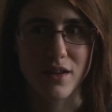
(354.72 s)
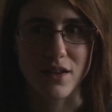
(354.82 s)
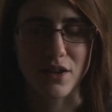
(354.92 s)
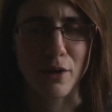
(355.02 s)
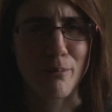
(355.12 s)

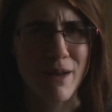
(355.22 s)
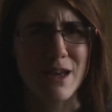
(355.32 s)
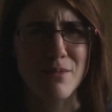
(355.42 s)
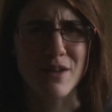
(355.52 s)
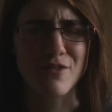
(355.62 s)
you know,
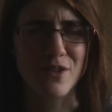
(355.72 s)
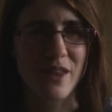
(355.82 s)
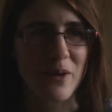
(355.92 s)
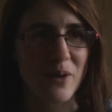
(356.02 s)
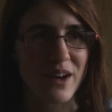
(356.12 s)
make me feel
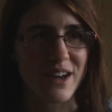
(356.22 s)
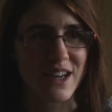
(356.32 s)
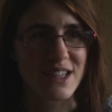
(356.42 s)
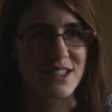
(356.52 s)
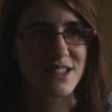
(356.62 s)
that way, I
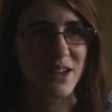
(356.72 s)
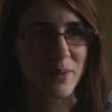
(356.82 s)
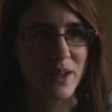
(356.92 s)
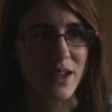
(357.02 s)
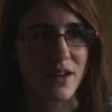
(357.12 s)
guess. I
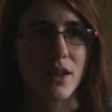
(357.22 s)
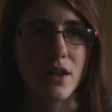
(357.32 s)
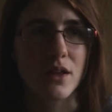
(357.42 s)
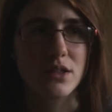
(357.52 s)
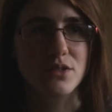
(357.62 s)
mean,
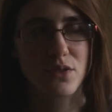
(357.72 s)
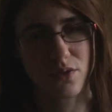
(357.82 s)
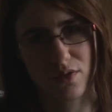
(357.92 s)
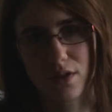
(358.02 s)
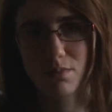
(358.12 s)
sort
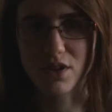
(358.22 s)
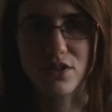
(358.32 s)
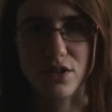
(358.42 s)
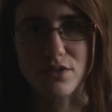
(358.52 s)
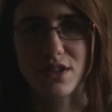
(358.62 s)
of the
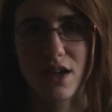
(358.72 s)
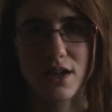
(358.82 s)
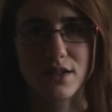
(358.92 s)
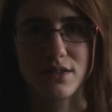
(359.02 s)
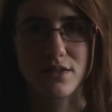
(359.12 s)
2
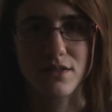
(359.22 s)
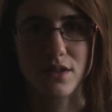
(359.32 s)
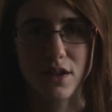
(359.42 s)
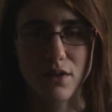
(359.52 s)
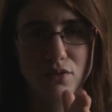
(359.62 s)
stars,
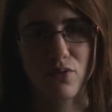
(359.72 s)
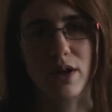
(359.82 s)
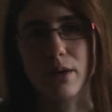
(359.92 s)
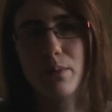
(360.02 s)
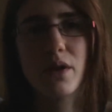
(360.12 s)
you know,
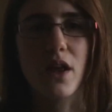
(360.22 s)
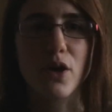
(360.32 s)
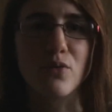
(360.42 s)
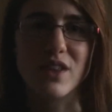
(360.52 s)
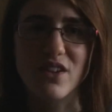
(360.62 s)
3 and
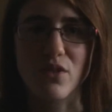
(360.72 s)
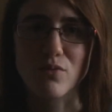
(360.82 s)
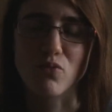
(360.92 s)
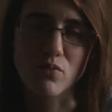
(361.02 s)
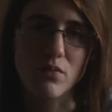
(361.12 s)
below, they don't,
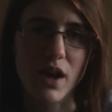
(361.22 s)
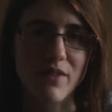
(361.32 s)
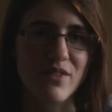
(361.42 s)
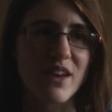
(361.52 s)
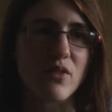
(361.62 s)

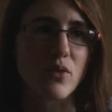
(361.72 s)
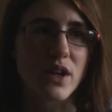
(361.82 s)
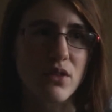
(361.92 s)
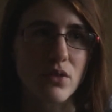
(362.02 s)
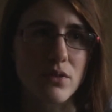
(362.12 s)
I've never
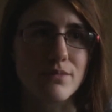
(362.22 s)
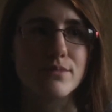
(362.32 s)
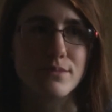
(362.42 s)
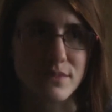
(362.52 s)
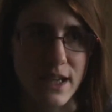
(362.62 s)
really thought,
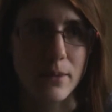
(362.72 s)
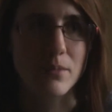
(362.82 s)
yeah,